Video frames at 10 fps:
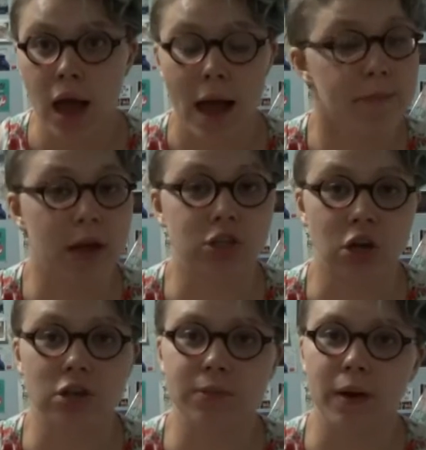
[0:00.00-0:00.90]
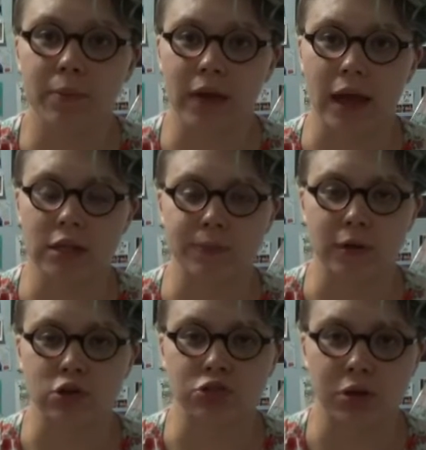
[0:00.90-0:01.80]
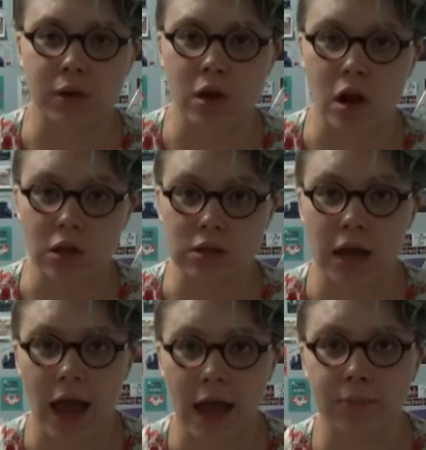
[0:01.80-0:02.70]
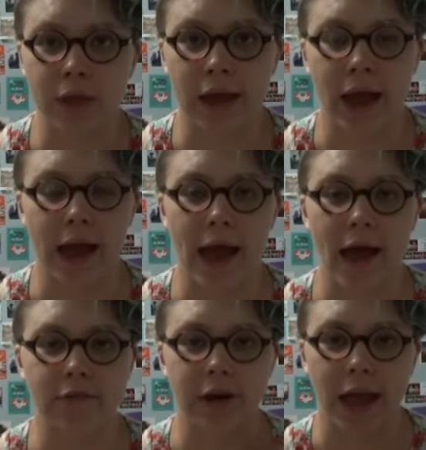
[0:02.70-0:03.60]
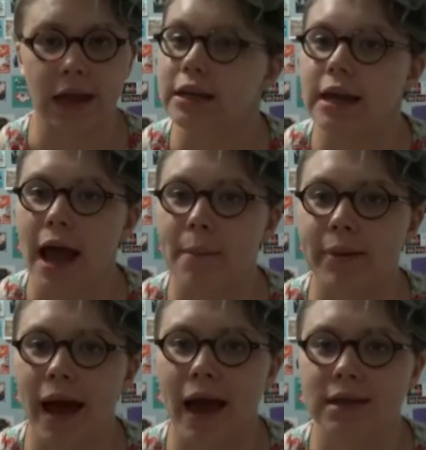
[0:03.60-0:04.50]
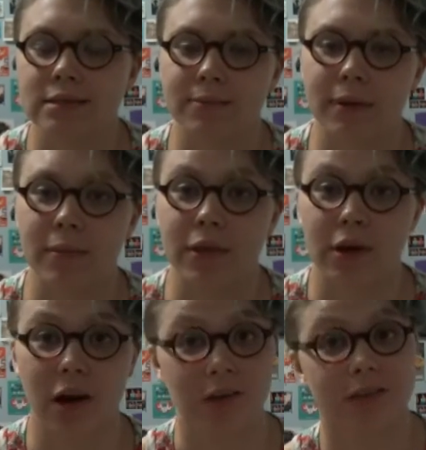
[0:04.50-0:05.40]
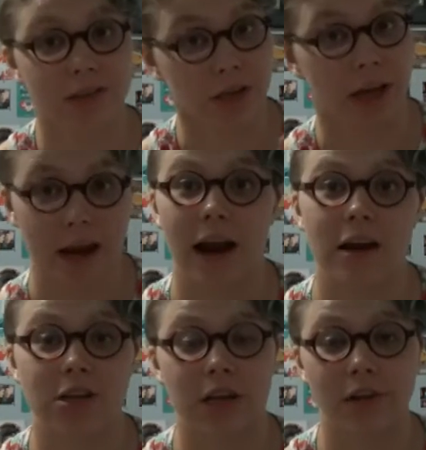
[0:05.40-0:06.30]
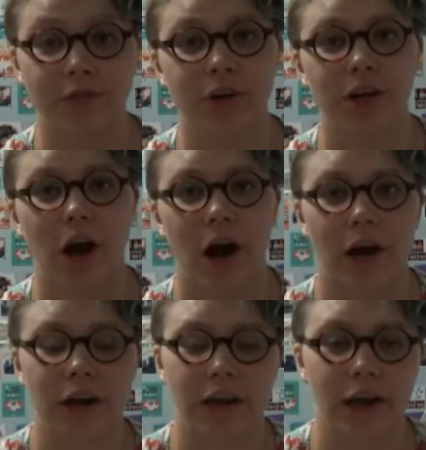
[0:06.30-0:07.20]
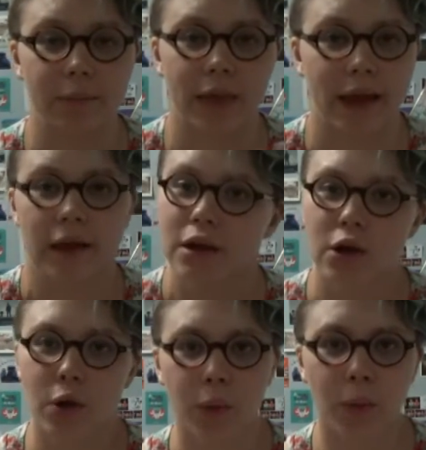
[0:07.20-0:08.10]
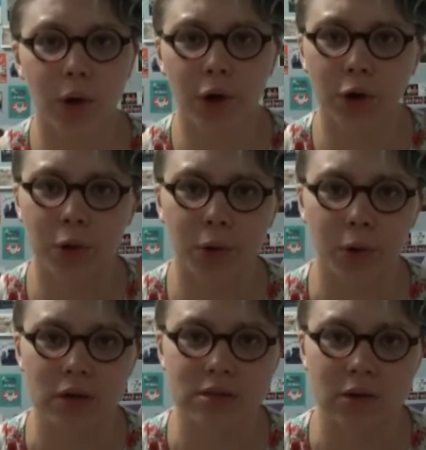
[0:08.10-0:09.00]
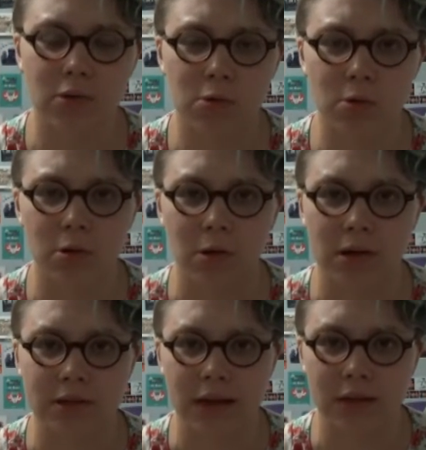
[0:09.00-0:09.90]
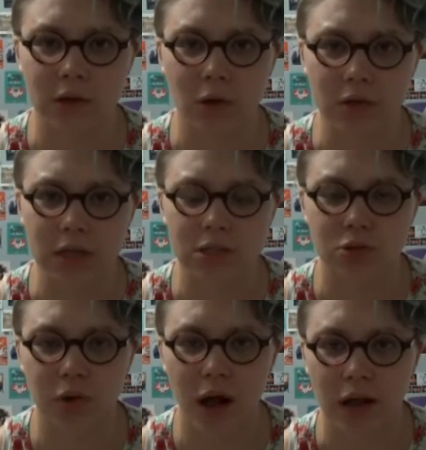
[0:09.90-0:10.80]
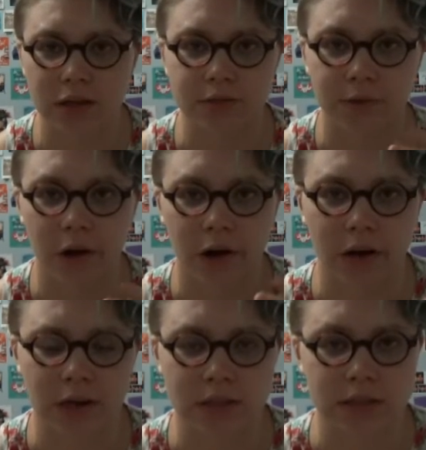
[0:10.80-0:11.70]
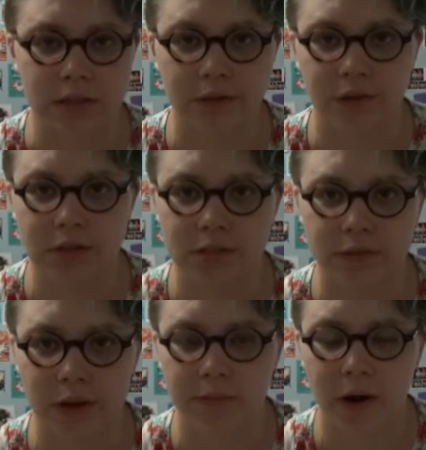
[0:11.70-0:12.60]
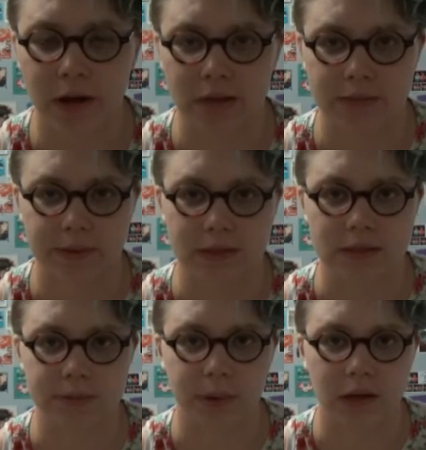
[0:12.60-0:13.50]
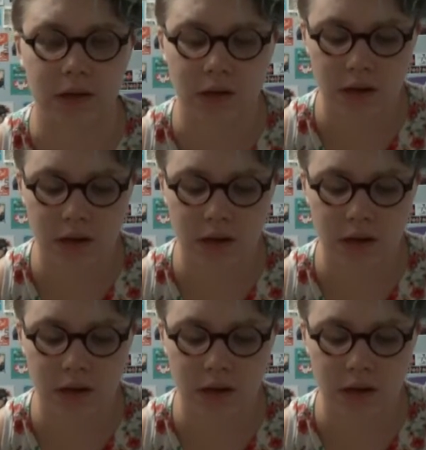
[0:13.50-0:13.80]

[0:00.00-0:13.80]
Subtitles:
I make jokes about getting special treatment all the time. Like, I have a handicap pass and my mother calls it the get out of jail free card, and I'm like, woo, it's so cool because I don't need to walk as far and it's easier for us to find parking spaces. But